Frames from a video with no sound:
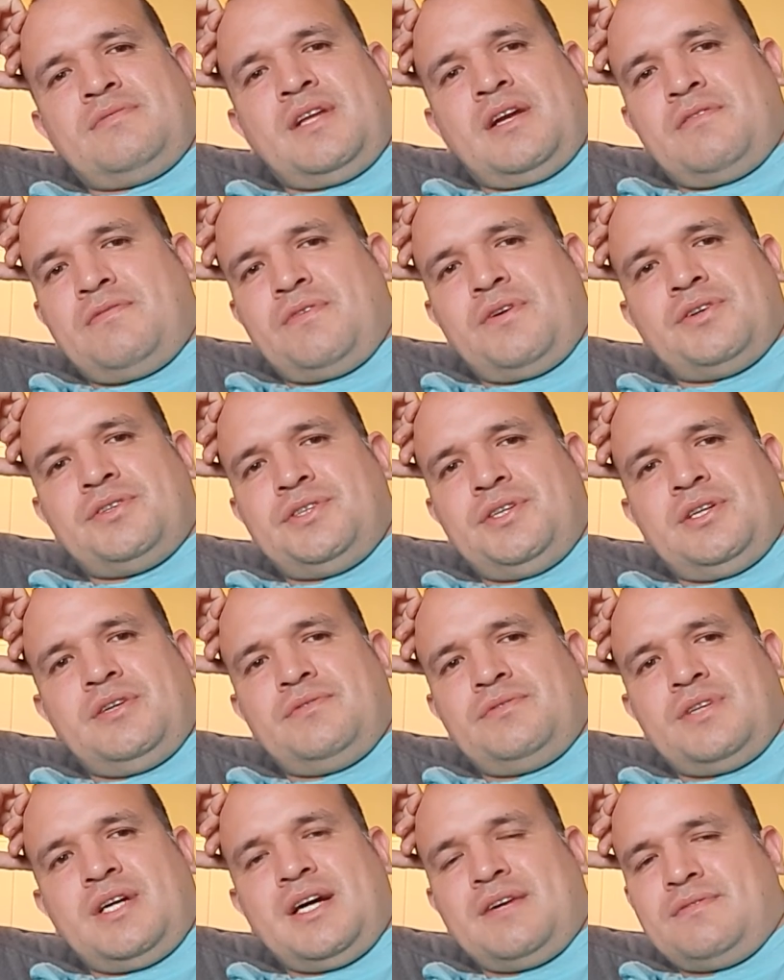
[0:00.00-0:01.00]
their first year
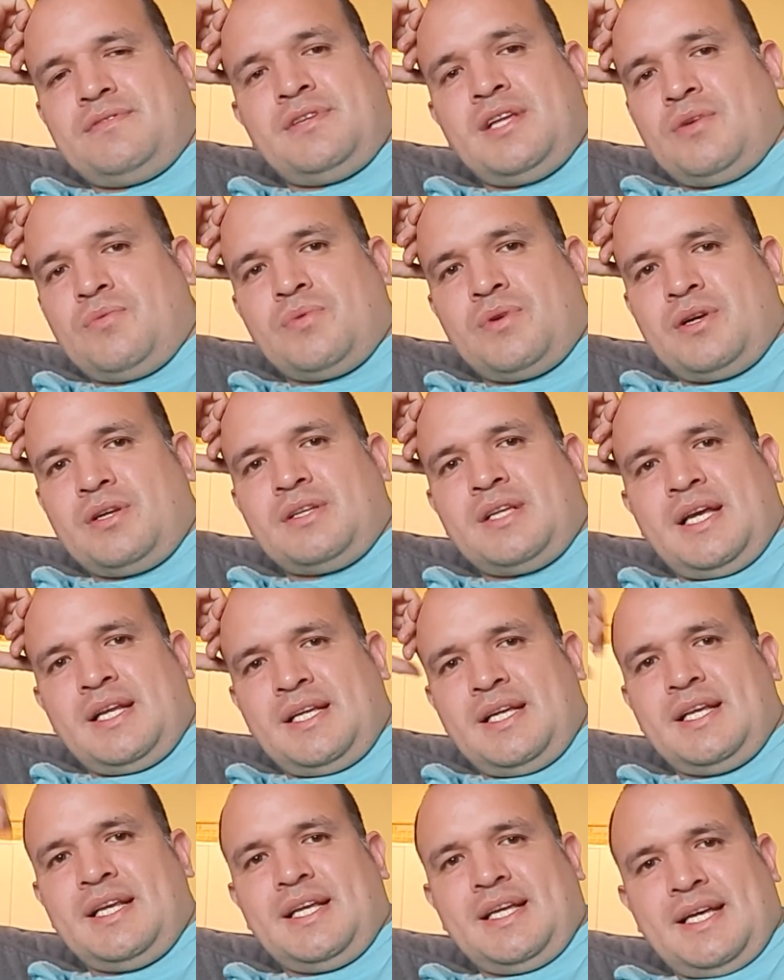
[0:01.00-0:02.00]
of draft. They
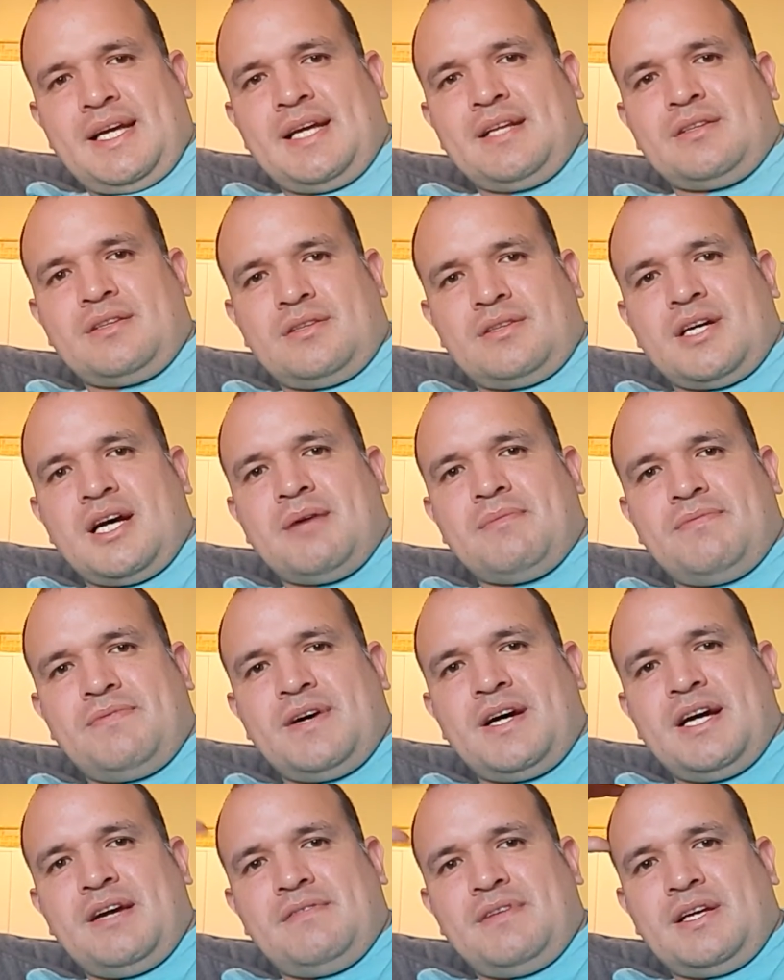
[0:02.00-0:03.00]
didn't get the top
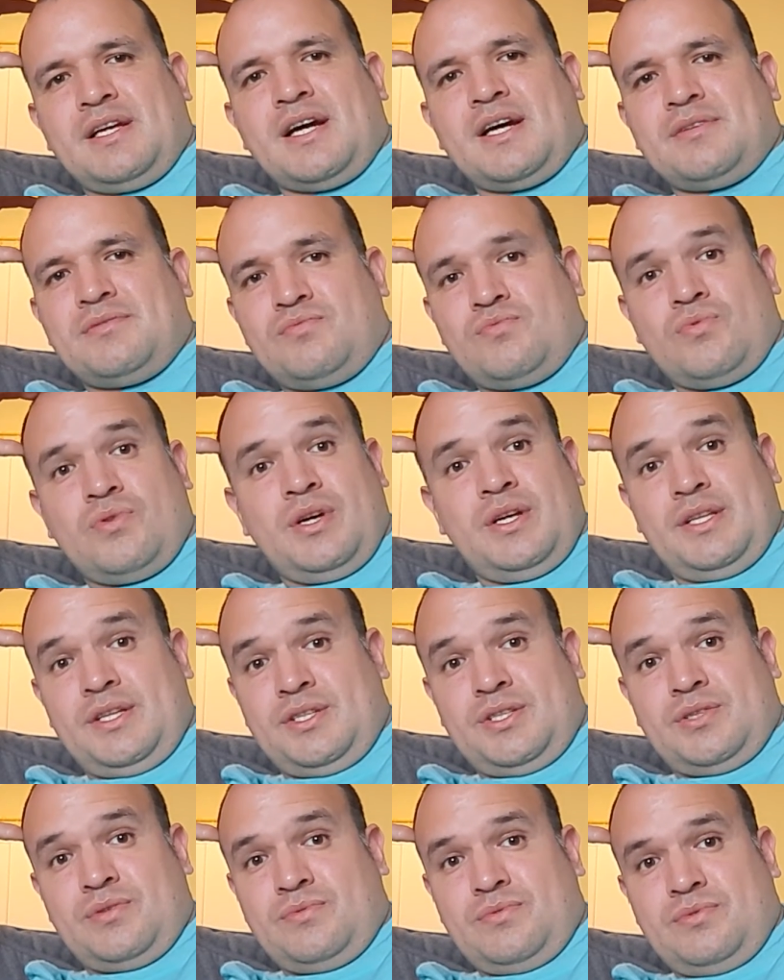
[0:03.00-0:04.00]
5. They got royally
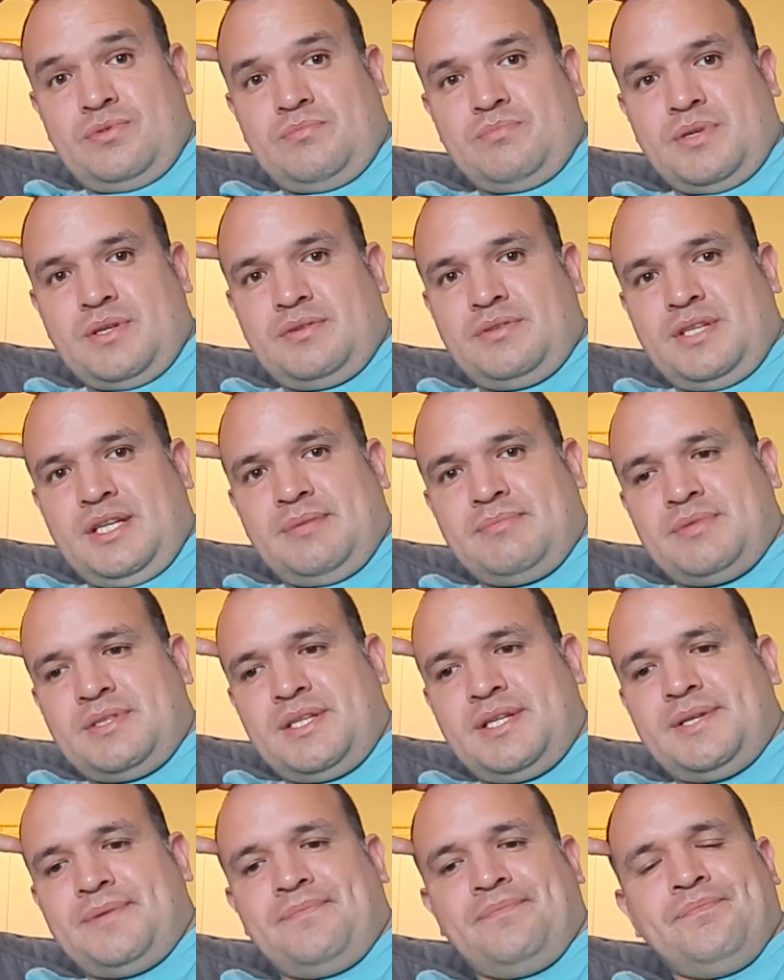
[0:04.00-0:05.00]
screwed. Both teams
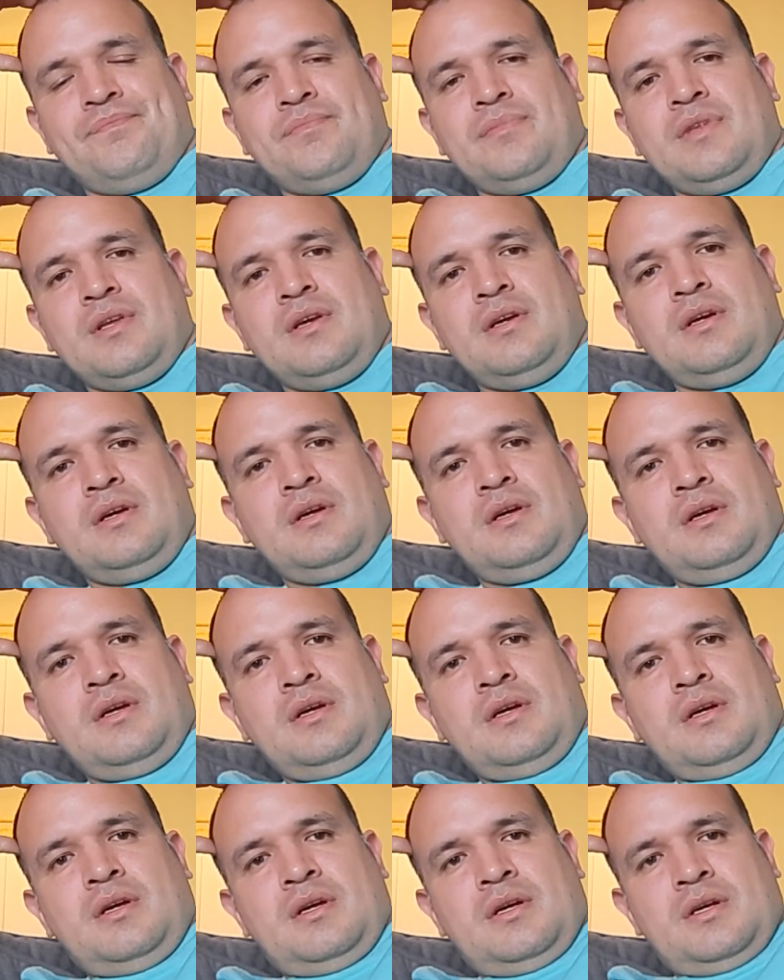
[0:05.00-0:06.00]
did.
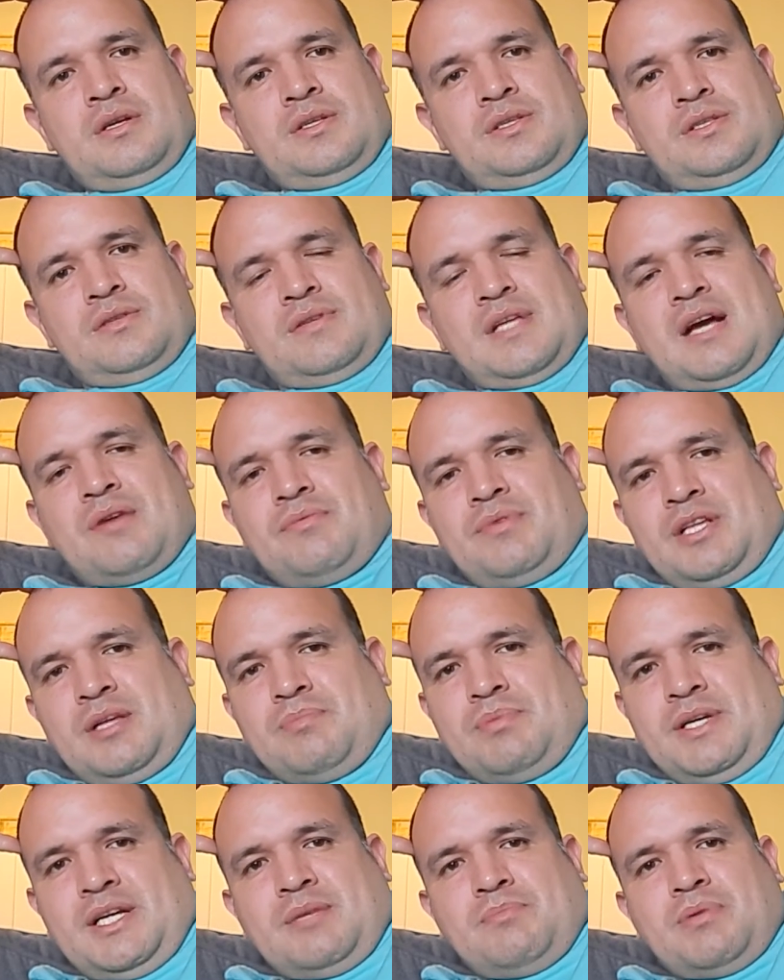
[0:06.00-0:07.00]
So that really
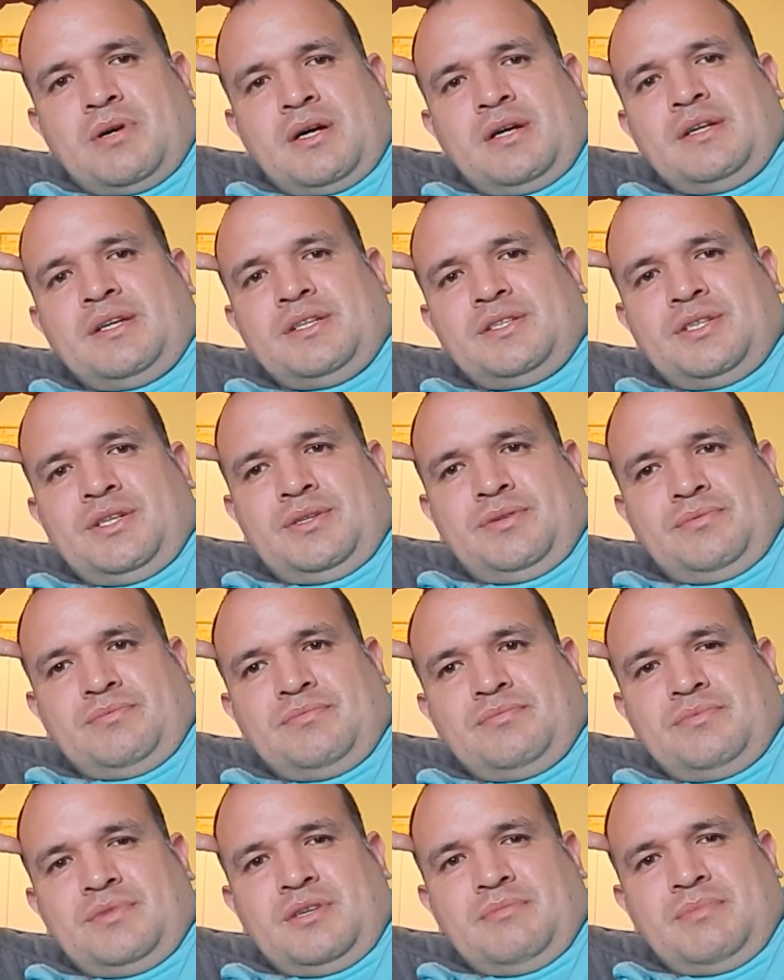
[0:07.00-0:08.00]
played a part in it too.
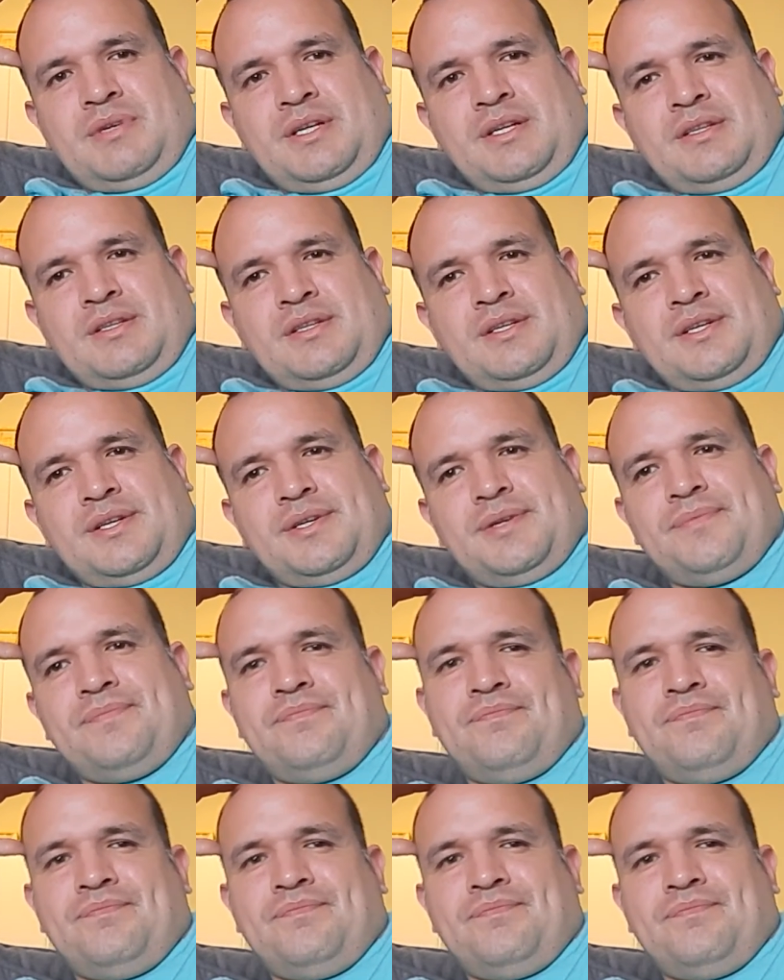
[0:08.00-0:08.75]
I mean, like,